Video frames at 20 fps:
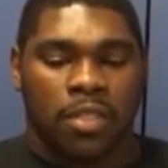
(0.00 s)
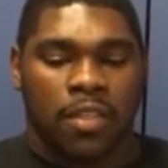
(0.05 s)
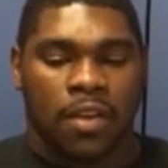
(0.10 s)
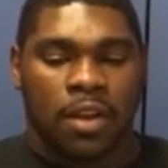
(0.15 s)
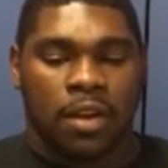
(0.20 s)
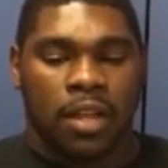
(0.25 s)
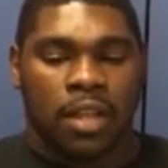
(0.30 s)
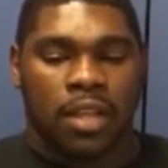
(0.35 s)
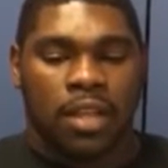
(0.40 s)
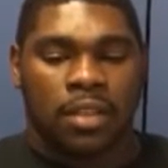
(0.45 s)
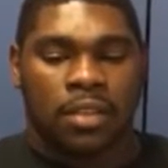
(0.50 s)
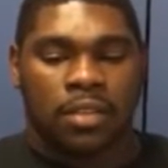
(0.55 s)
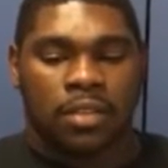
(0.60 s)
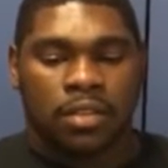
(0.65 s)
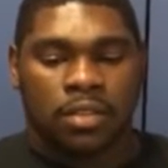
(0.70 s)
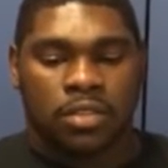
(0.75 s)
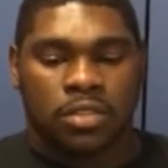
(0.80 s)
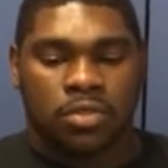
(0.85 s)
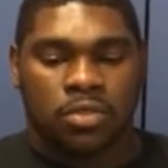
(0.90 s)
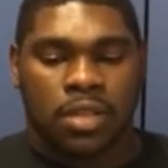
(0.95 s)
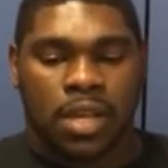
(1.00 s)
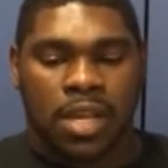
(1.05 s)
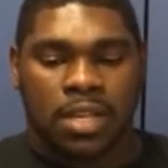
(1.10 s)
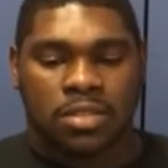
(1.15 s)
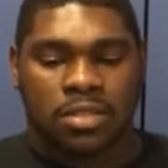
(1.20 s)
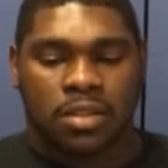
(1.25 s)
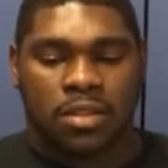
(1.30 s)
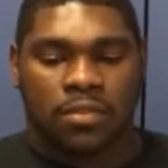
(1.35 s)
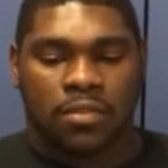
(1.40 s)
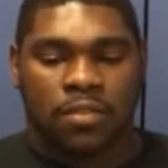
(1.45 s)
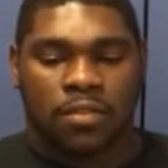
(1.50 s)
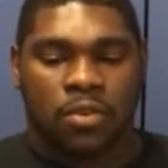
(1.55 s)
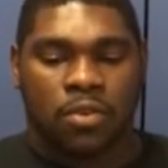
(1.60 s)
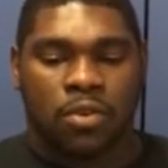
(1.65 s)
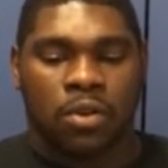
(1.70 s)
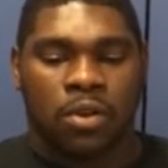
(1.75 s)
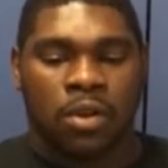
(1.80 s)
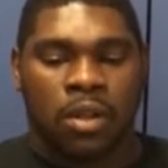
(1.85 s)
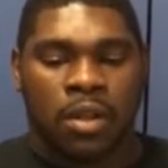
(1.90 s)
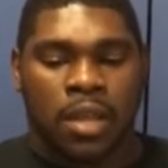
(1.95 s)
30th,
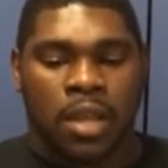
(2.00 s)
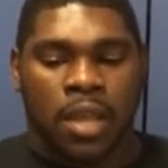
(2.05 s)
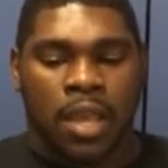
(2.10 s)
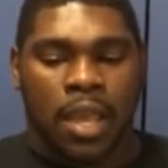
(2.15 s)
2004,